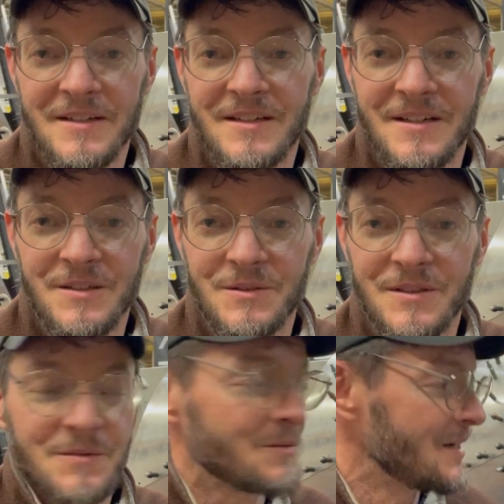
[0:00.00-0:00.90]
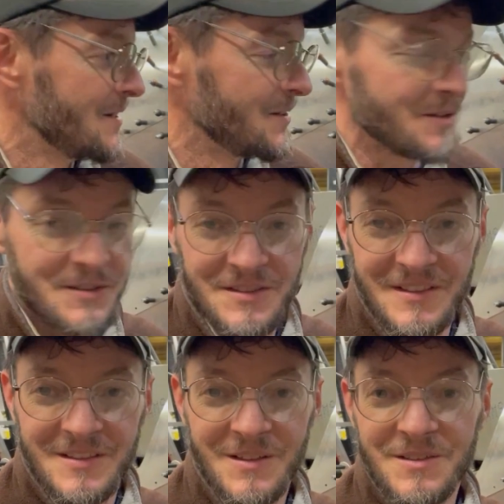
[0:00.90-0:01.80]
did I do it? Why, you know, it's,
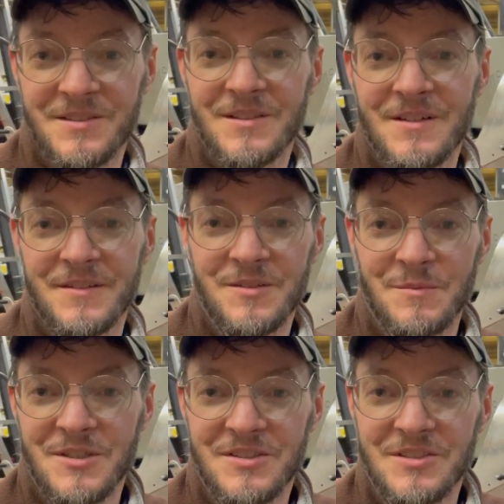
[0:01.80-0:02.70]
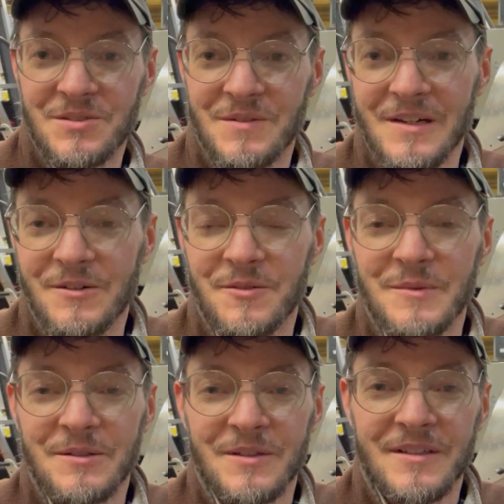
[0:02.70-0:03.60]
it's causing all this much issue now with
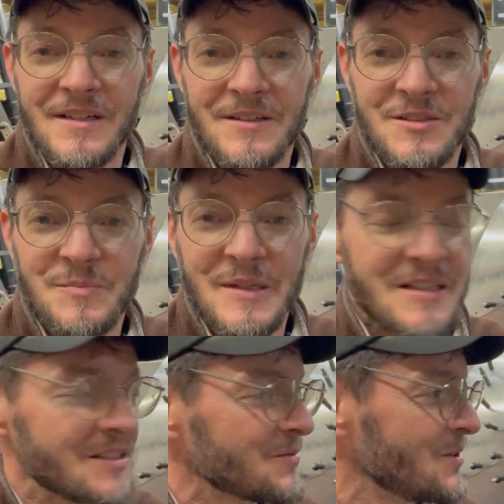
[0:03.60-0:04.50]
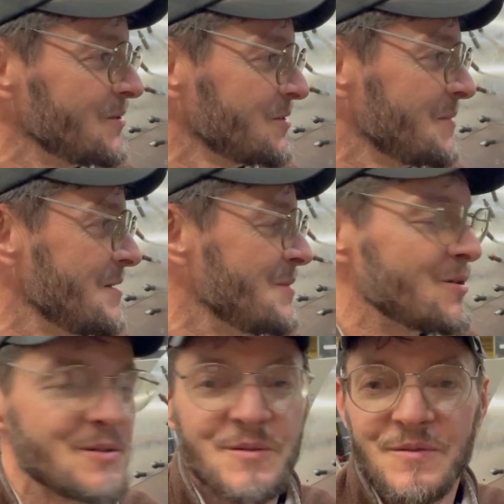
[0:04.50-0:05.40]
me running out of space. What was my
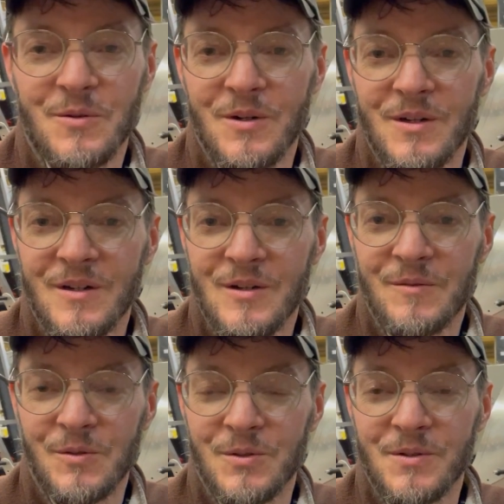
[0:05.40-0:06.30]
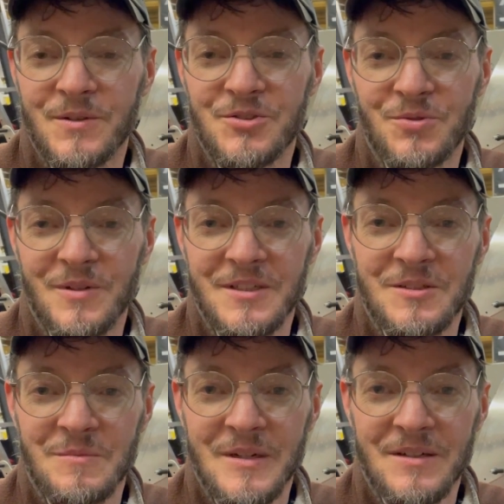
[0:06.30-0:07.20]
motive for, for doing the short
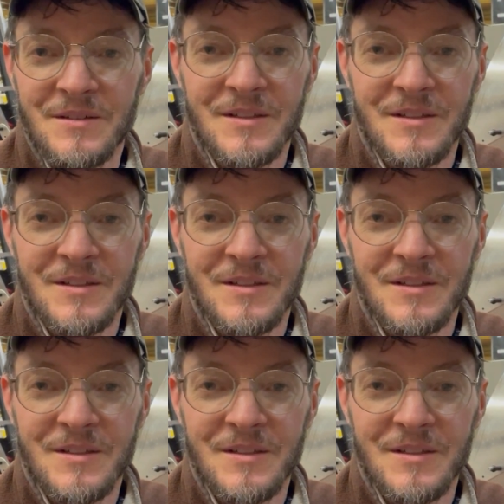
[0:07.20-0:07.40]
engine mount?